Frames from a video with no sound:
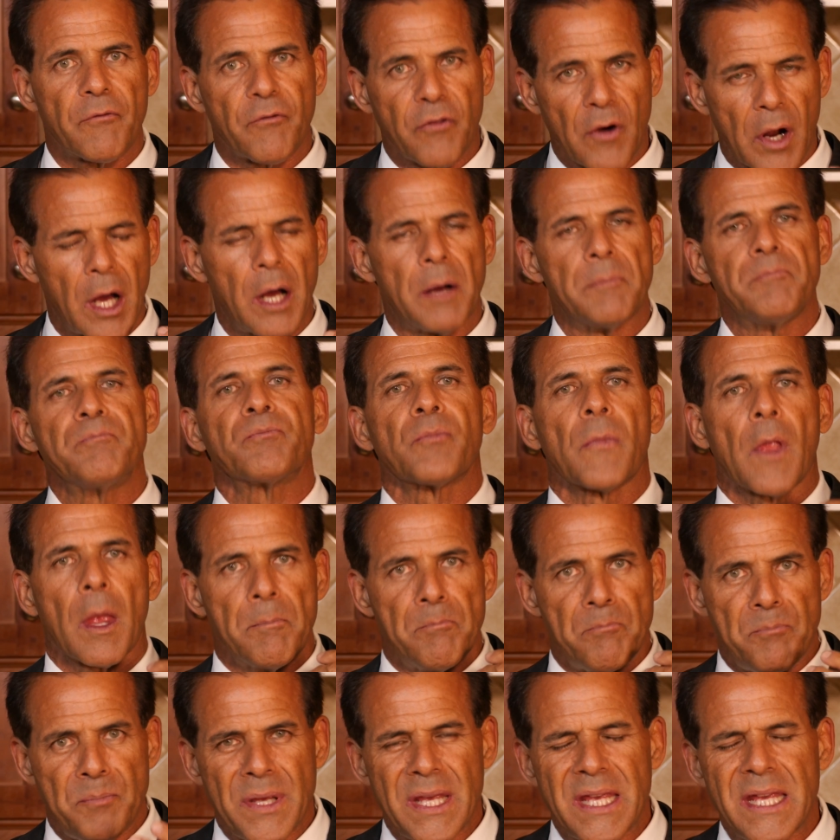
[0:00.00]
from
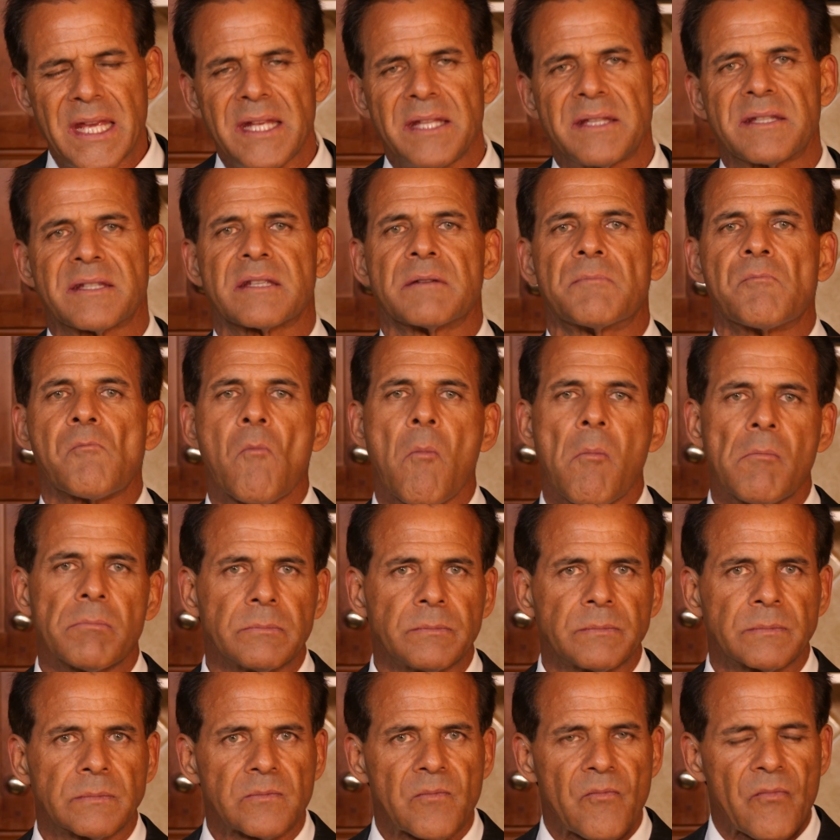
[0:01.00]
beets
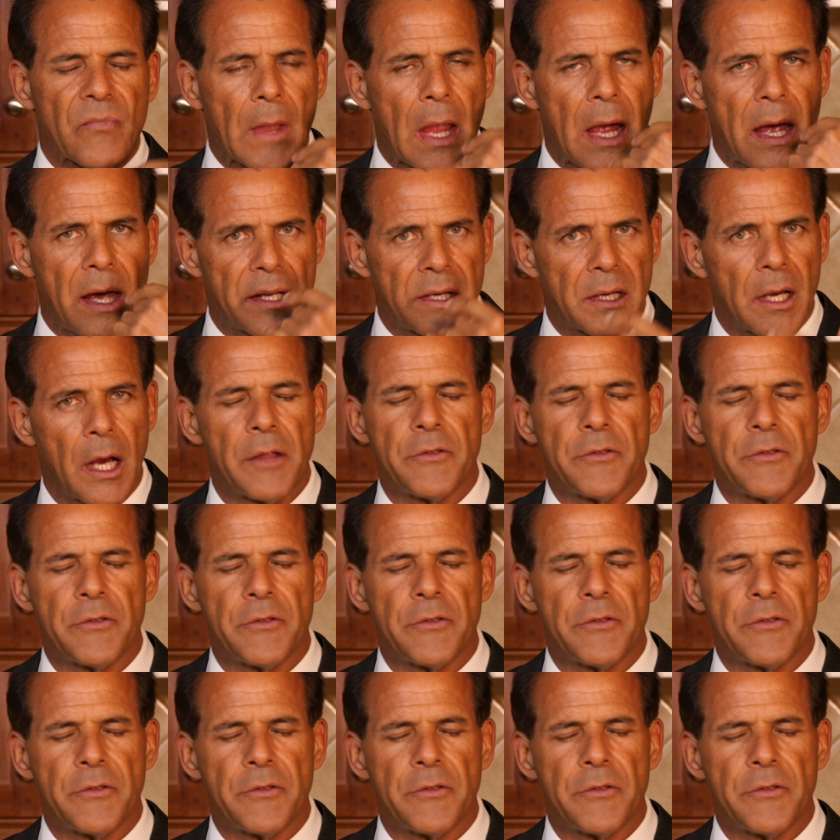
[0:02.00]
and